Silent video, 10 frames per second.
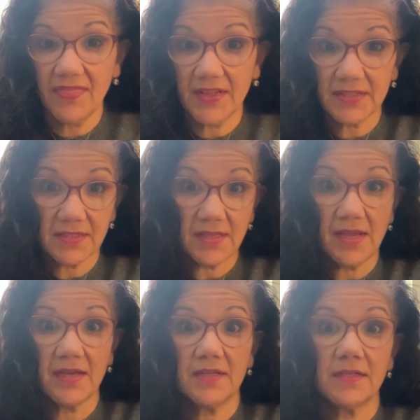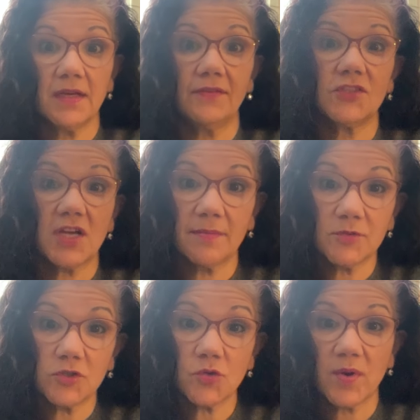That's the end of
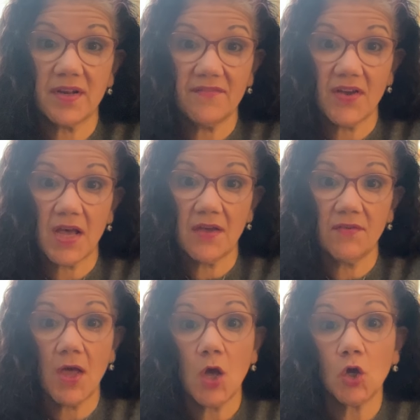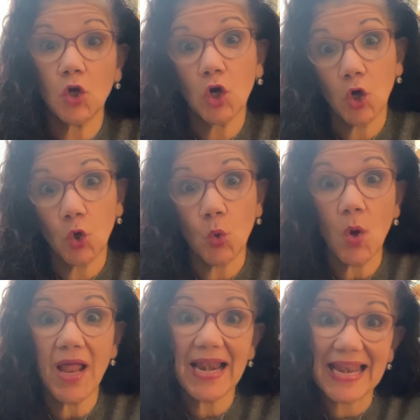chapter 25,
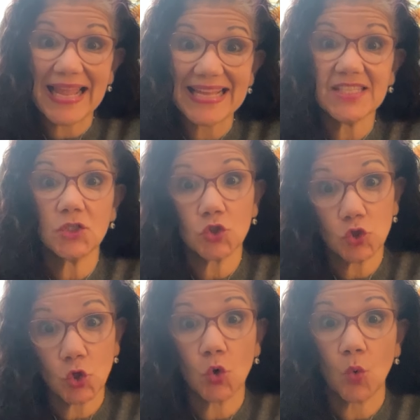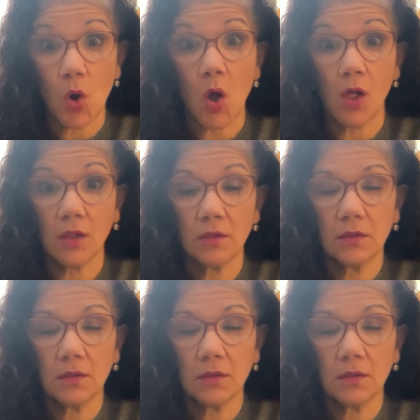Cholesterol